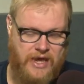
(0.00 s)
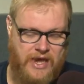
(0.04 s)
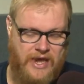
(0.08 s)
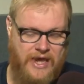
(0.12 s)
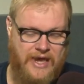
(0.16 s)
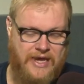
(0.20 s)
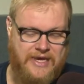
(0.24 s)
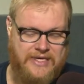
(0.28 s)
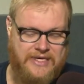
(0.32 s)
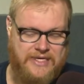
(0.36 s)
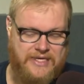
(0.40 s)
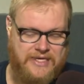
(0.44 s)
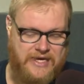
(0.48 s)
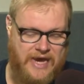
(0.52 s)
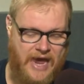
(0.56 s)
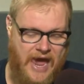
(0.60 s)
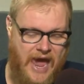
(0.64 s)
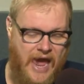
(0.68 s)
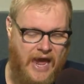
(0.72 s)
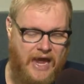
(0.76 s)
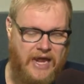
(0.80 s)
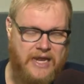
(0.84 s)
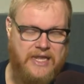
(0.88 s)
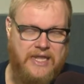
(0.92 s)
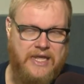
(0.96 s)

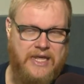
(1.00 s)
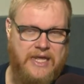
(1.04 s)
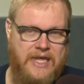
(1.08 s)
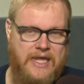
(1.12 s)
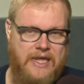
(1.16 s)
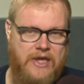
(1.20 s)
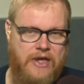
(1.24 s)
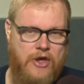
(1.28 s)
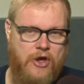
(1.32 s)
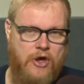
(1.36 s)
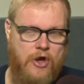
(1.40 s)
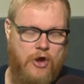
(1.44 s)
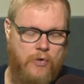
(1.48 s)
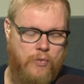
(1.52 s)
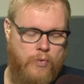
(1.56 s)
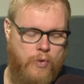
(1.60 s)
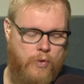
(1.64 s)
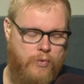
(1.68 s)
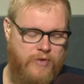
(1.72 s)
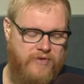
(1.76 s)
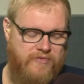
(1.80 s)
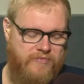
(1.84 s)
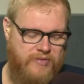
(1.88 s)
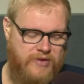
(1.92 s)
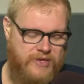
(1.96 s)
exactly
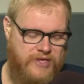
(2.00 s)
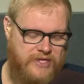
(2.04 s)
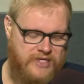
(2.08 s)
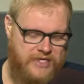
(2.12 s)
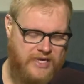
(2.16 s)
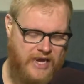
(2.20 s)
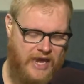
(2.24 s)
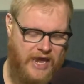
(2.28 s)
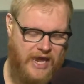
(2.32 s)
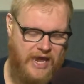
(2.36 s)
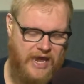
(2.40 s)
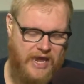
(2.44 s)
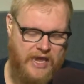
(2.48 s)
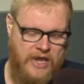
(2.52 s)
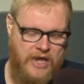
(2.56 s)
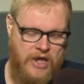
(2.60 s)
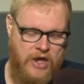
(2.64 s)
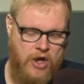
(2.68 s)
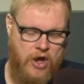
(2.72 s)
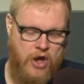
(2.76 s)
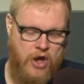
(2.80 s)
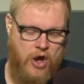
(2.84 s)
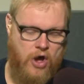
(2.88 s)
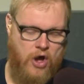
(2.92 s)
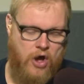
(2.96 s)
what we've been saying
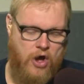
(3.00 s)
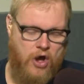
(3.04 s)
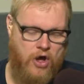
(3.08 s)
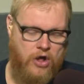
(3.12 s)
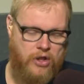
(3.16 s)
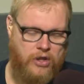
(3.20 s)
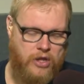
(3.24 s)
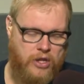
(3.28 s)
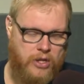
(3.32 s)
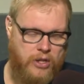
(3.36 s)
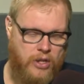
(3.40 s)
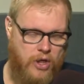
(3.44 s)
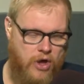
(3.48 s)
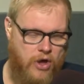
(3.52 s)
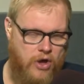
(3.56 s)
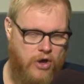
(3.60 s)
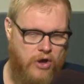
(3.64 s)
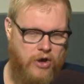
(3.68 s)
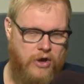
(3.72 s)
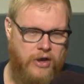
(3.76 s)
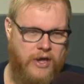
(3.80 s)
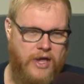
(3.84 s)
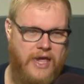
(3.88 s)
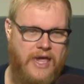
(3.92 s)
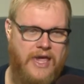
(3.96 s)
all
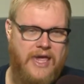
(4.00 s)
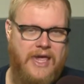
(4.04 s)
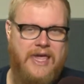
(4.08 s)
along.